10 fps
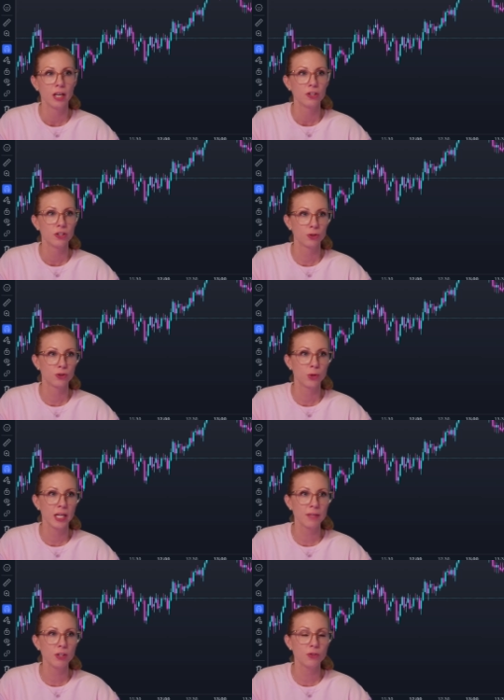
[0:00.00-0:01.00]
So in
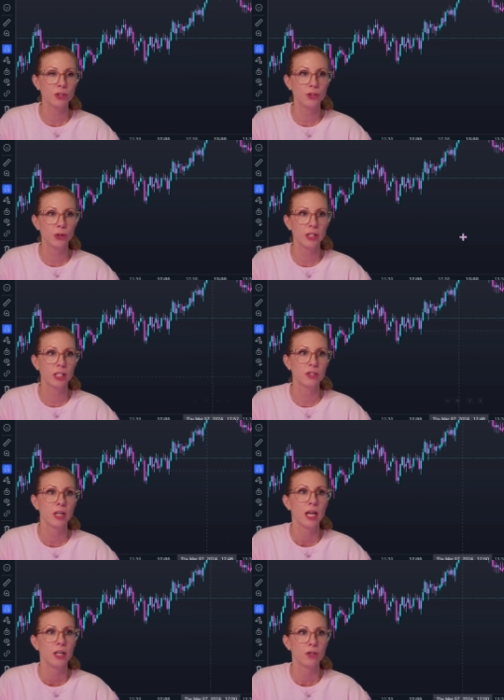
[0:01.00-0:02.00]
TradingView to do this
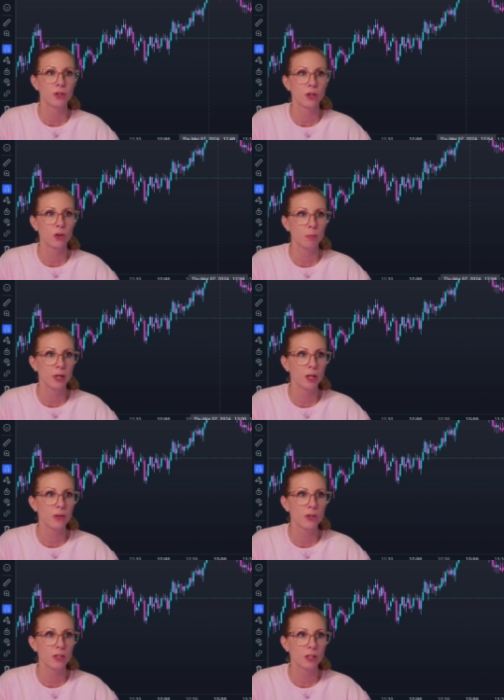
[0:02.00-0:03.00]
you can go up here and
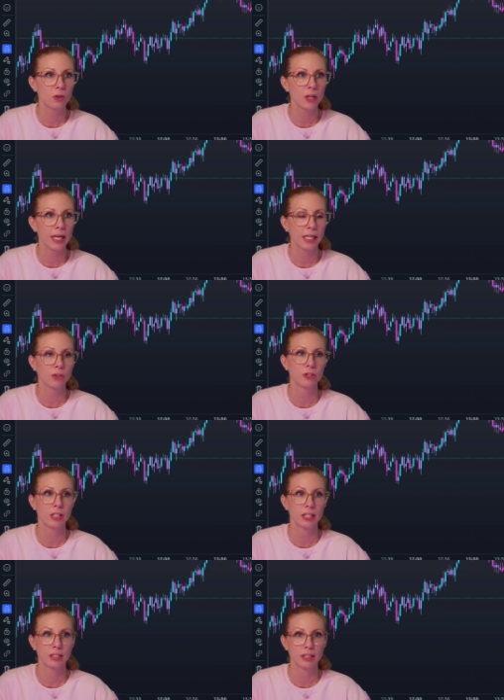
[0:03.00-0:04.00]
there's a little
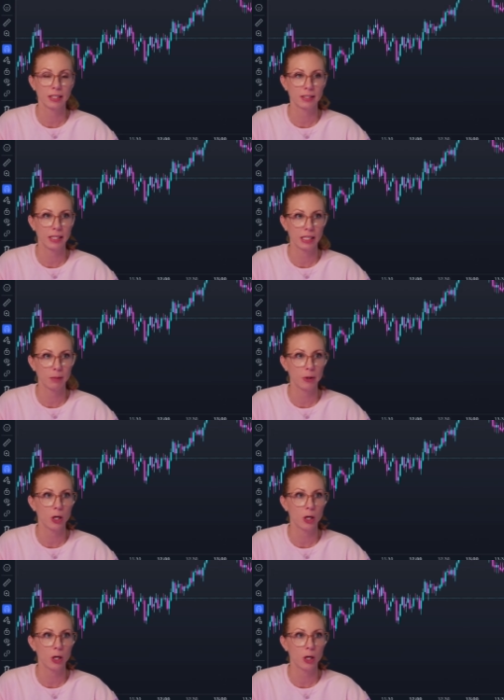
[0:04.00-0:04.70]
candlestick sitting up here.